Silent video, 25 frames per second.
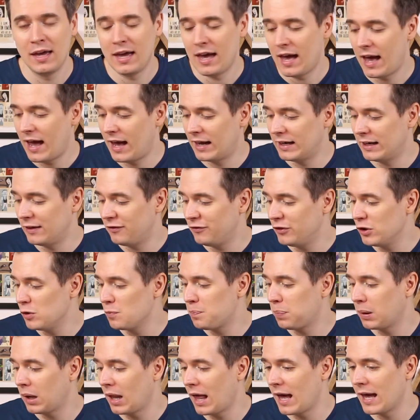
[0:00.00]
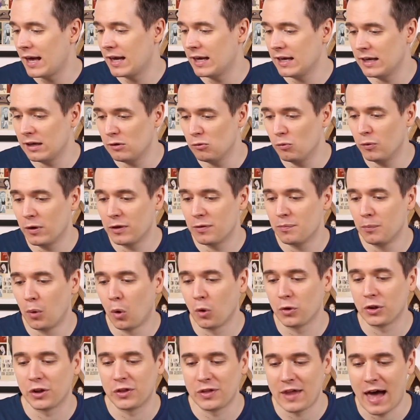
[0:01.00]
And if you play with more
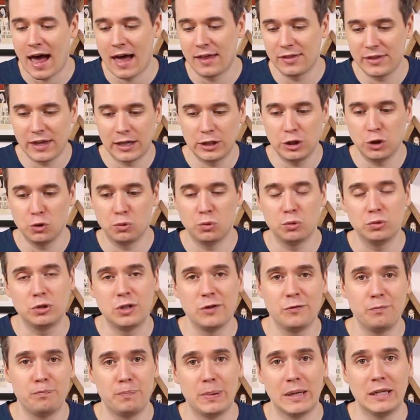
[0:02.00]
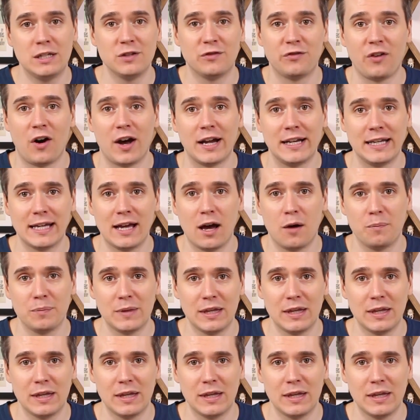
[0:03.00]
than that, then you will be dividing up